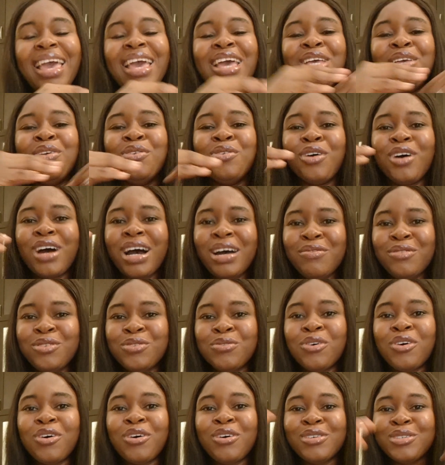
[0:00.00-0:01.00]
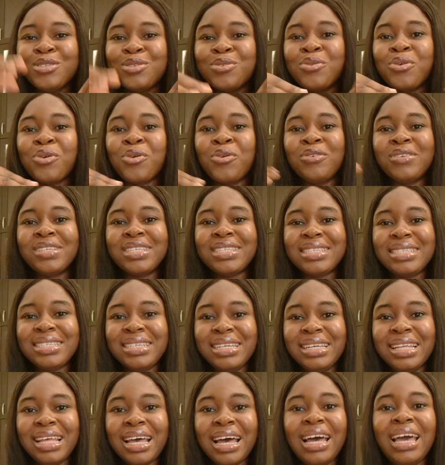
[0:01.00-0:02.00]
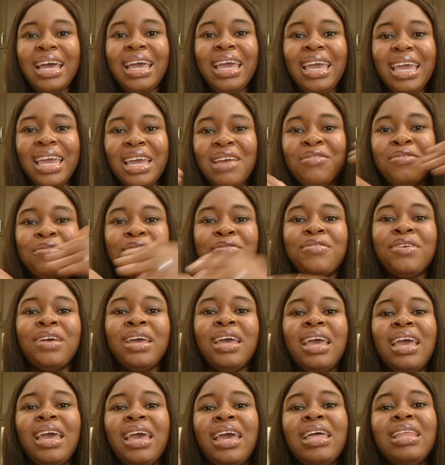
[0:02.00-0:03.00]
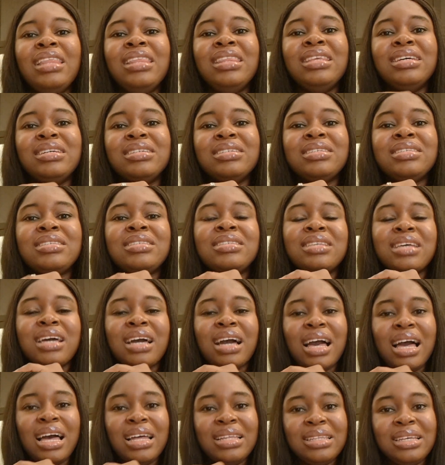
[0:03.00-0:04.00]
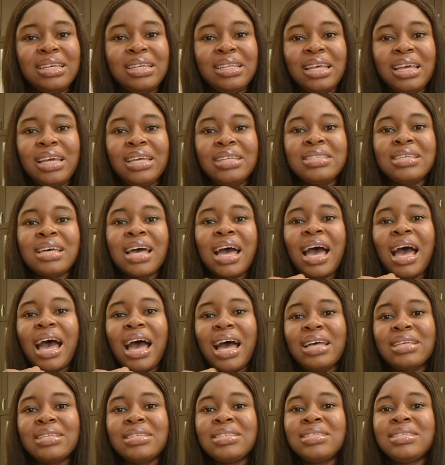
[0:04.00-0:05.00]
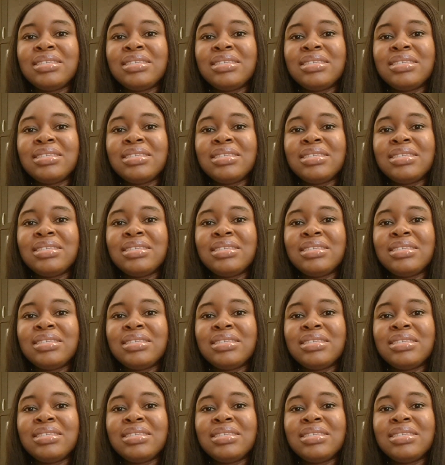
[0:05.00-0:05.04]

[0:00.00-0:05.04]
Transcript: You have to also consider if this candidate has,